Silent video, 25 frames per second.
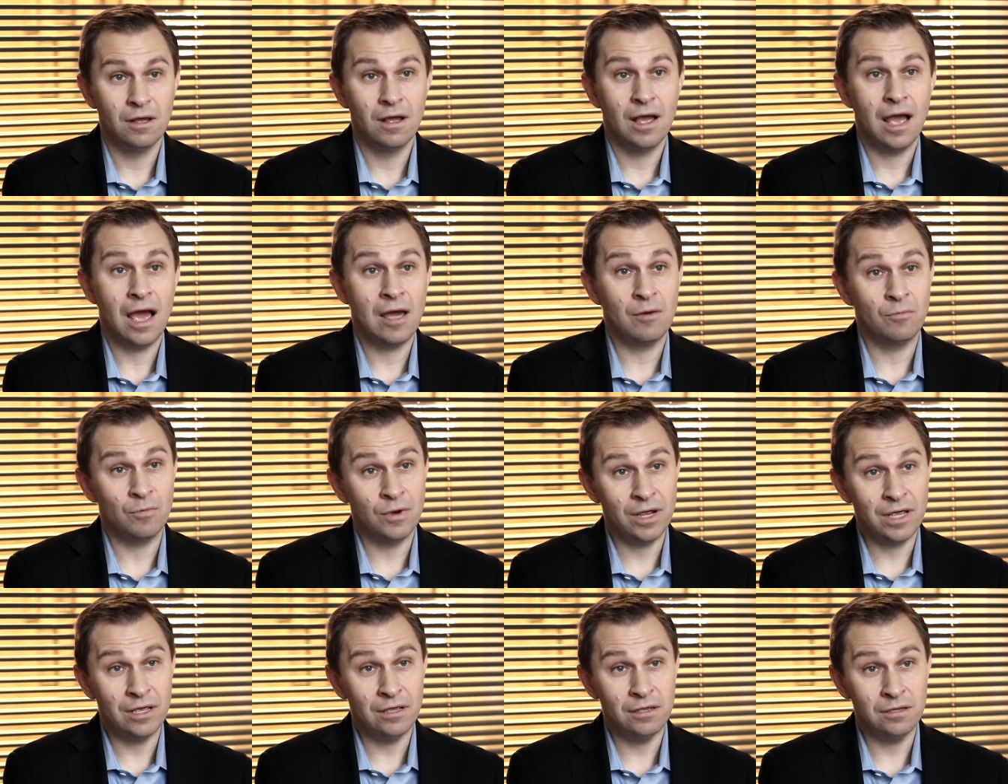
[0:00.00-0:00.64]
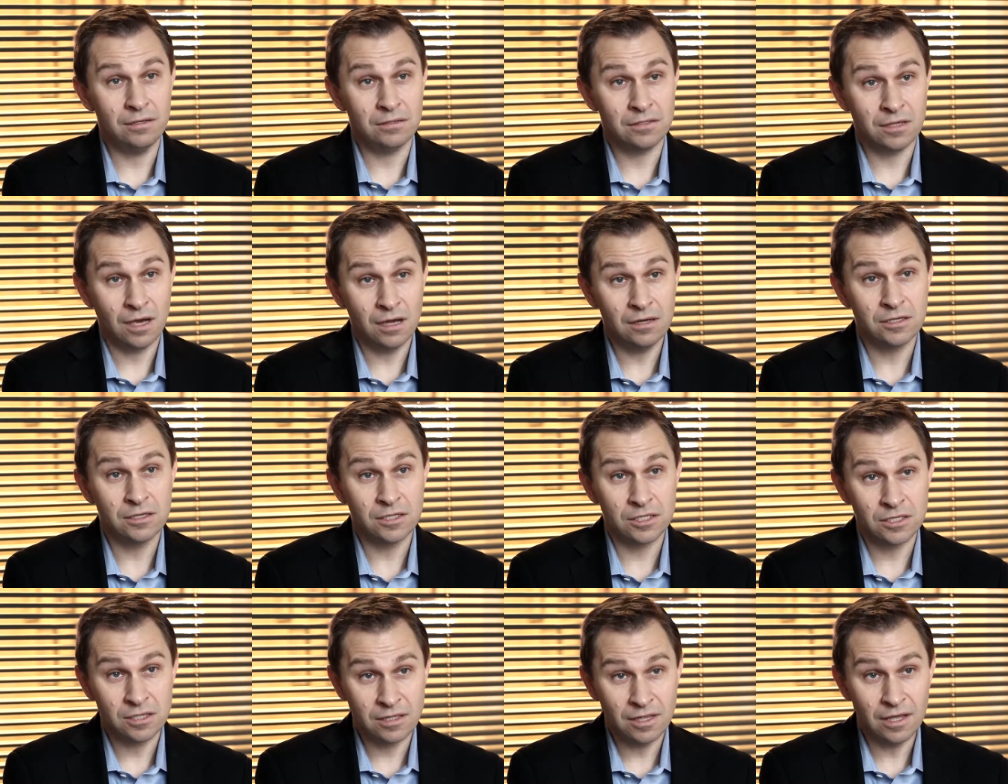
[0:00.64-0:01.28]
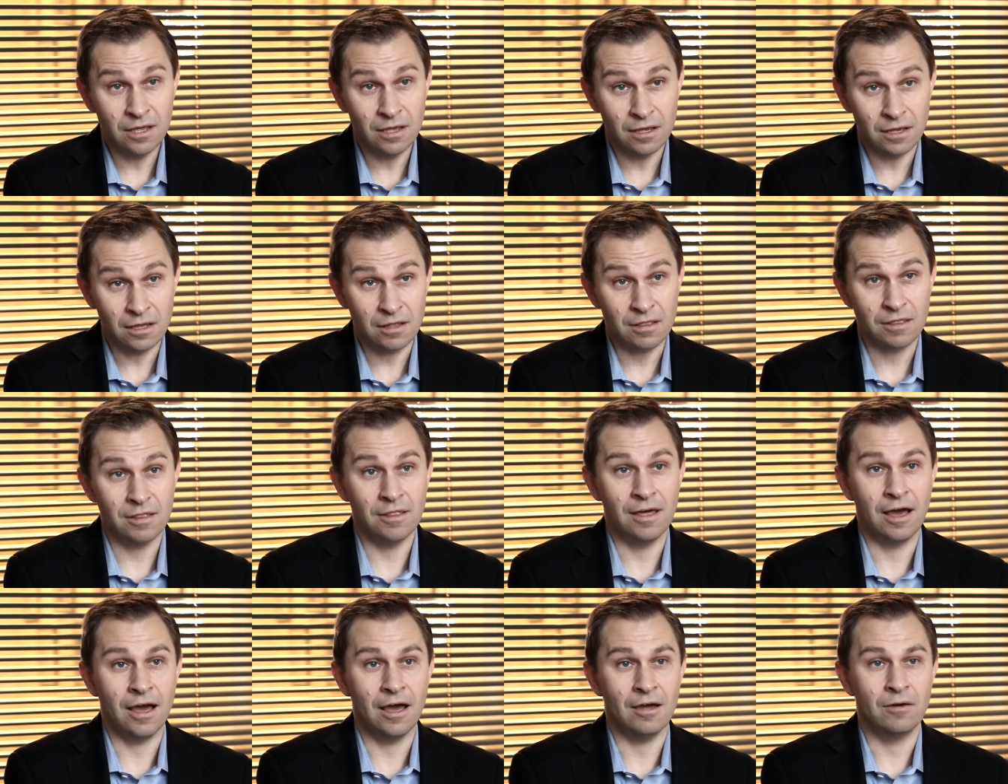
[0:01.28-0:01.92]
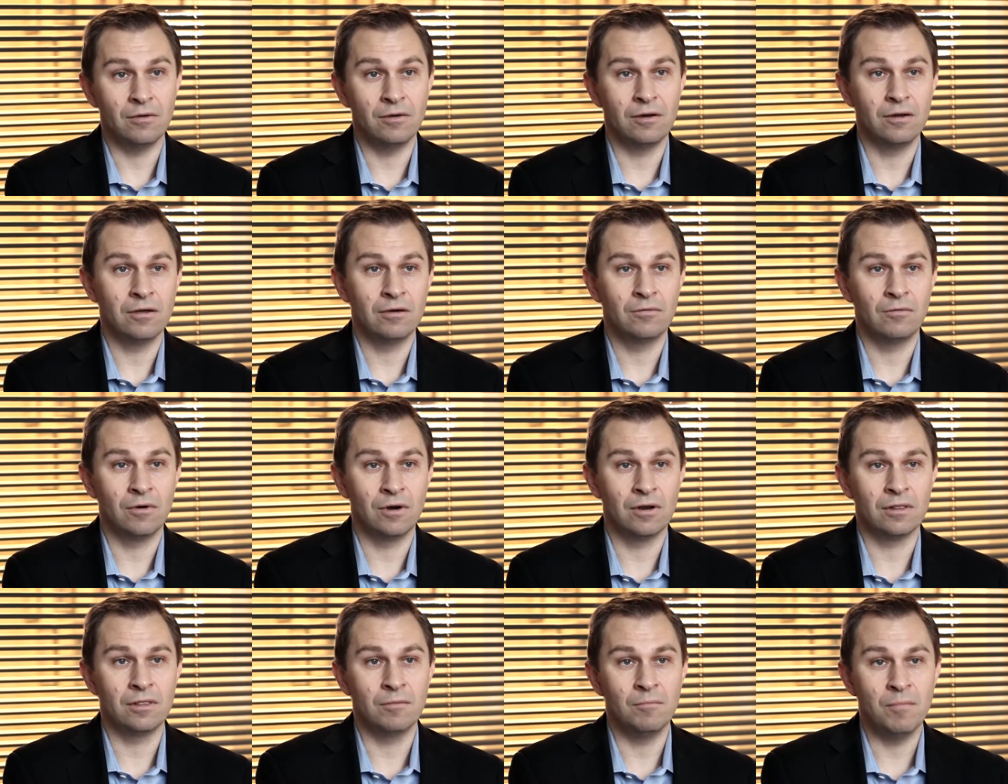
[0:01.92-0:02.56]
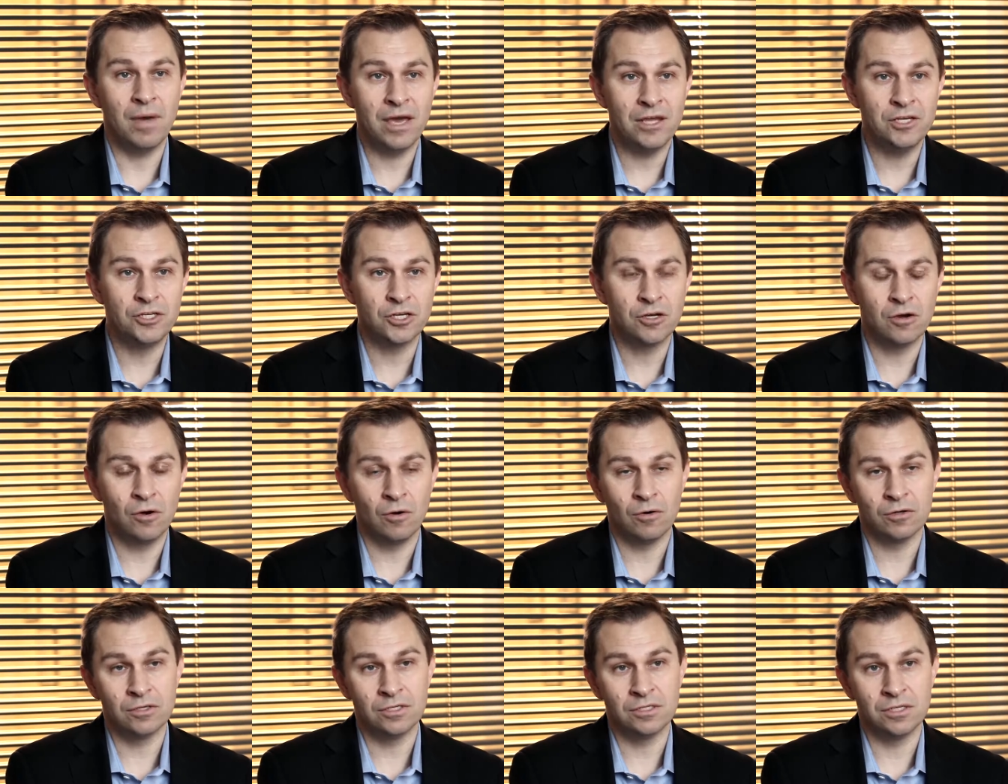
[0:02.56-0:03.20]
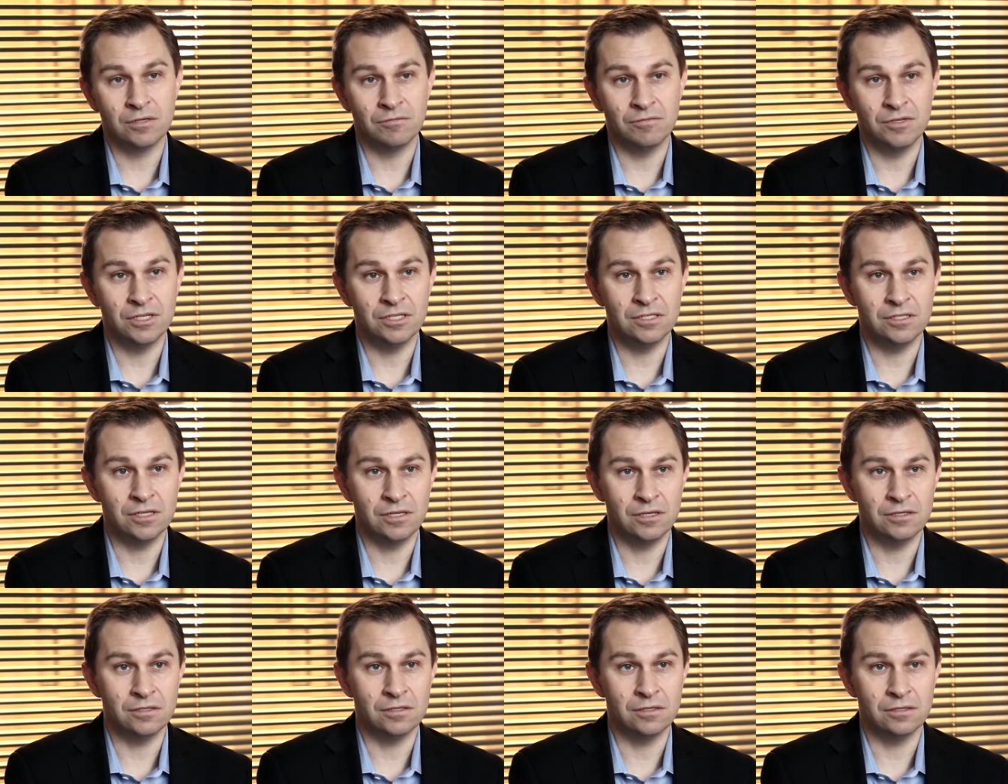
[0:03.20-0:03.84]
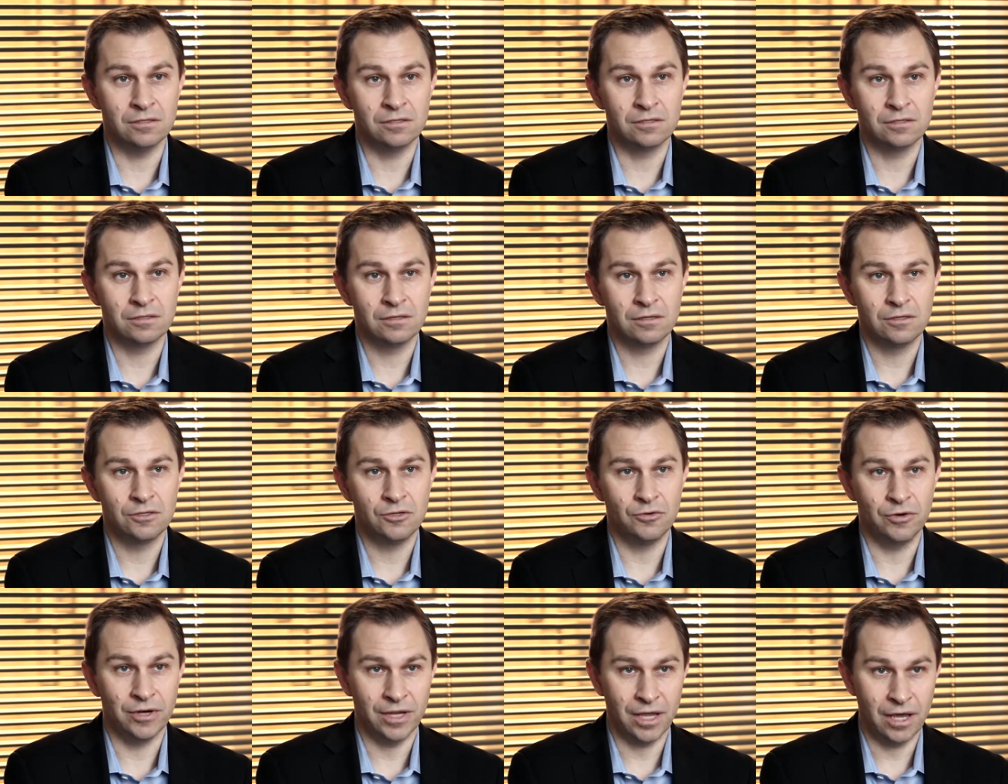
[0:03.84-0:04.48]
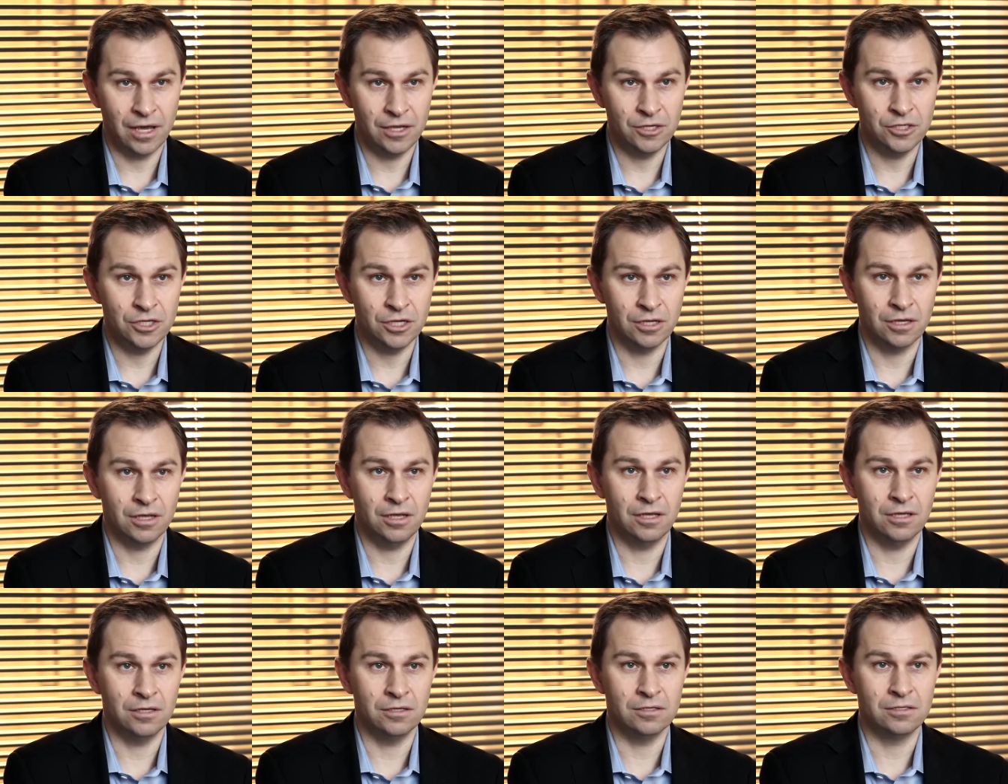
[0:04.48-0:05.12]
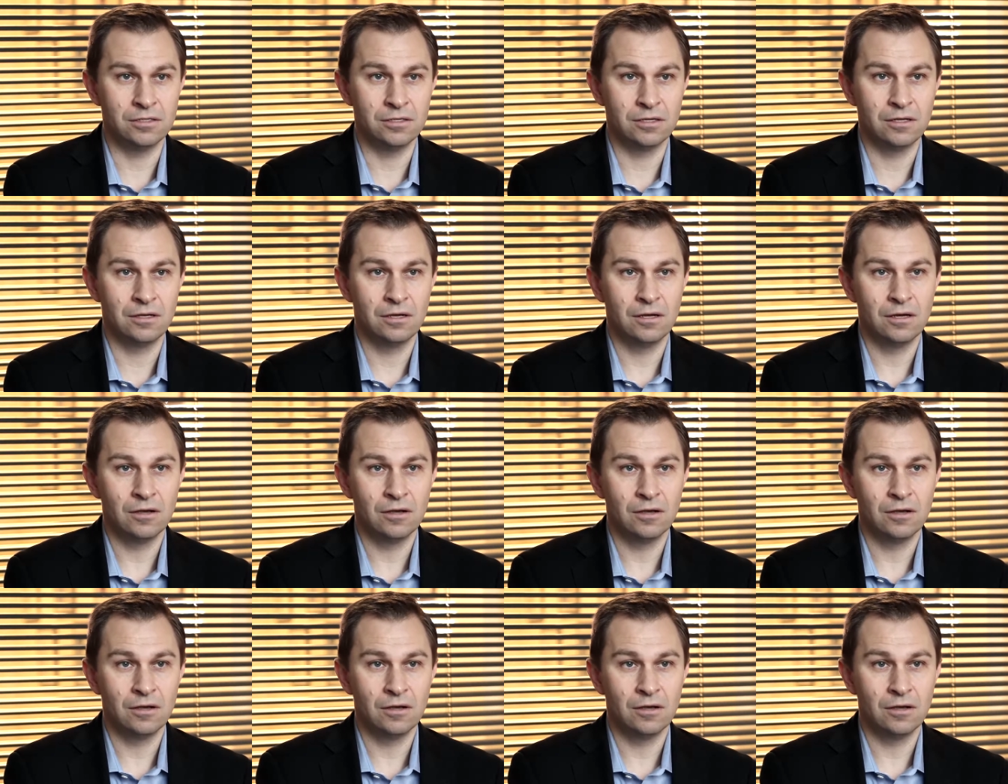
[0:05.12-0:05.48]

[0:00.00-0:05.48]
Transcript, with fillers: And we scientists think that one of the major causes of diseases during aging is